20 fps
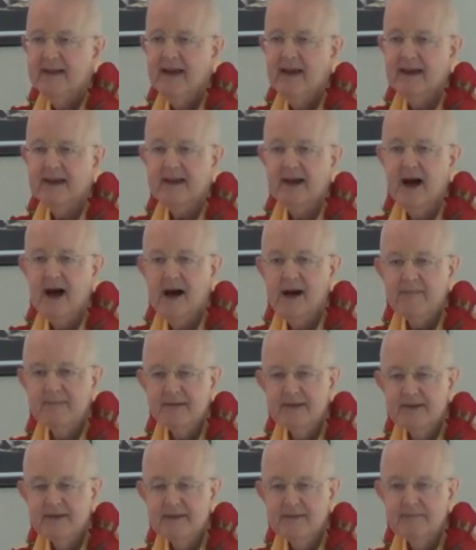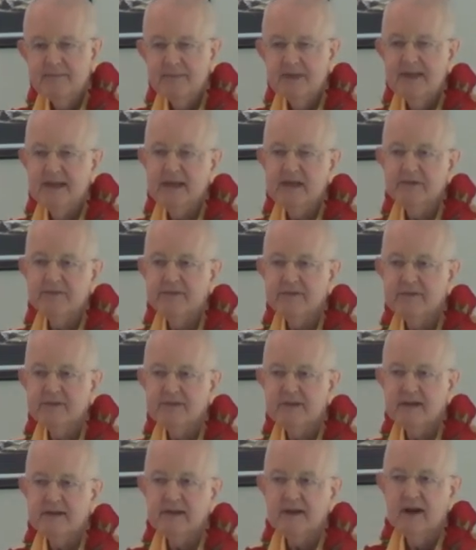A common place for
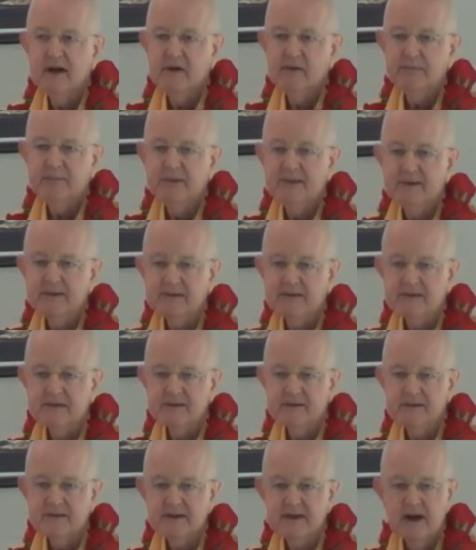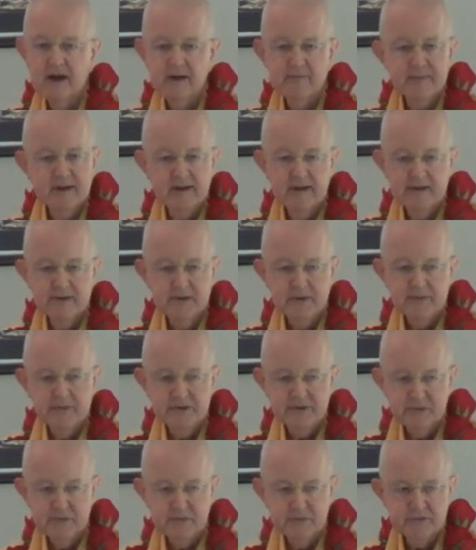sankalpa is in karma-kanda
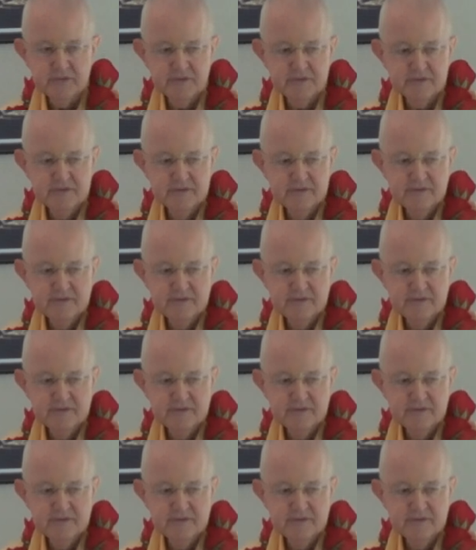rituals.